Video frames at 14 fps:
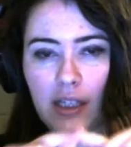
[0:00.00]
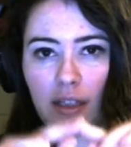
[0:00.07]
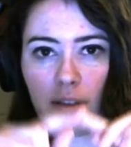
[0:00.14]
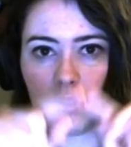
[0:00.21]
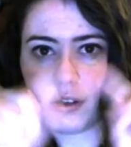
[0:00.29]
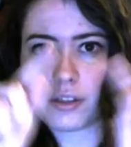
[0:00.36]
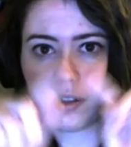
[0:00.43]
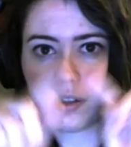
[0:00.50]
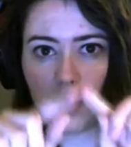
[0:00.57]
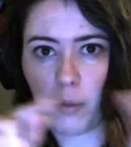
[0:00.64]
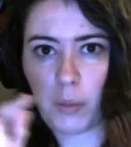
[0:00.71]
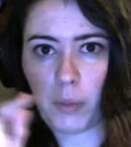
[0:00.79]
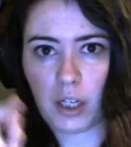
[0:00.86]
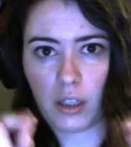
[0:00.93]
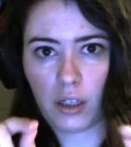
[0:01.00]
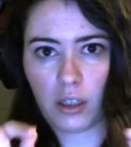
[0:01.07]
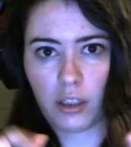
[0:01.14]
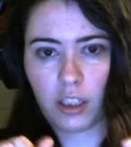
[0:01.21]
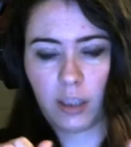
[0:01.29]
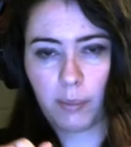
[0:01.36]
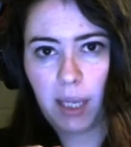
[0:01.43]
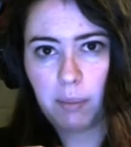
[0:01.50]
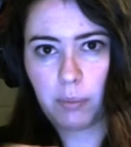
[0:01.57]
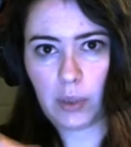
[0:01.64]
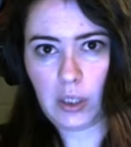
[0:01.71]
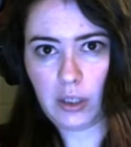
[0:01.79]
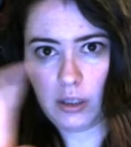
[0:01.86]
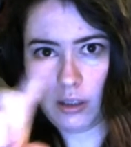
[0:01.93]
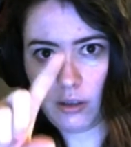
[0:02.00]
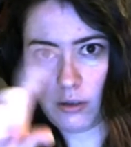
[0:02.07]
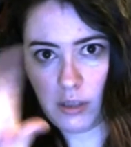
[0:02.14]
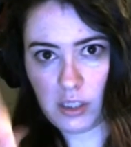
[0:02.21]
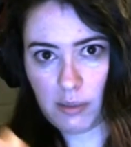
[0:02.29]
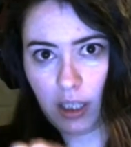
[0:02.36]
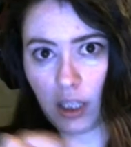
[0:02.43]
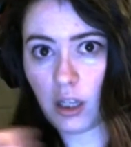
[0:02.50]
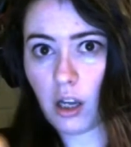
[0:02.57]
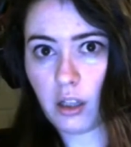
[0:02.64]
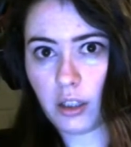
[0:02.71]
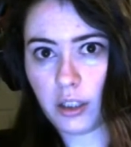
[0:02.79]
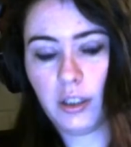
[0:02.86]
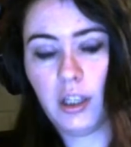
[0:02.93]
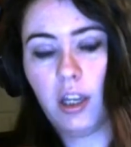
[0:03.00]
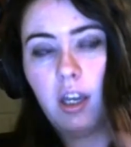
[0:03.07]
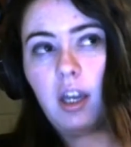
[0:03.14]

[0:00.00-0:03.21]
like a little star marker on your map in the corresponding color.